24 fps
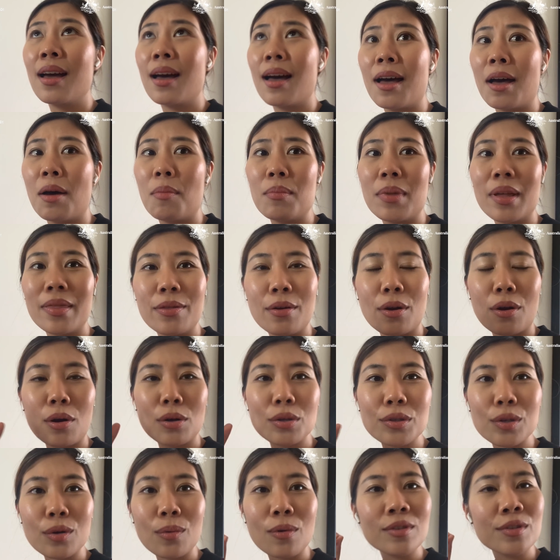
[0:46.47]
but there are
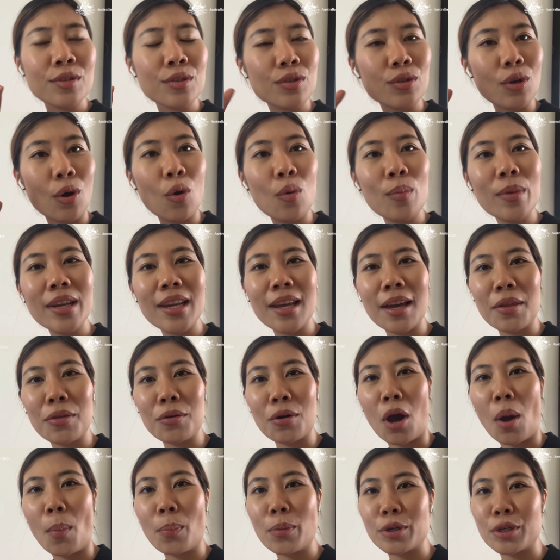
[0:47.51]
also so many
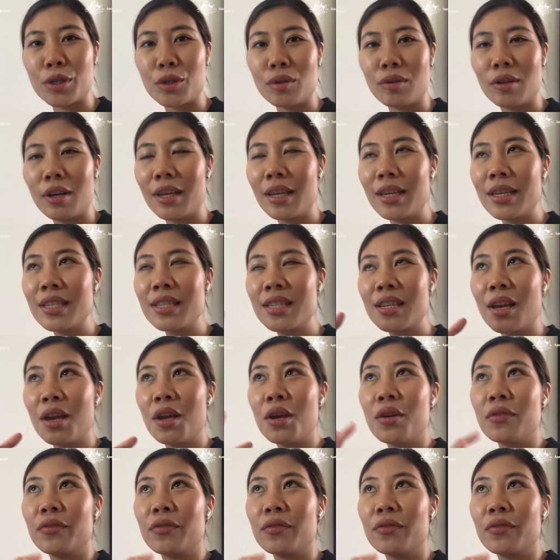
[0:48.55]
other opportunities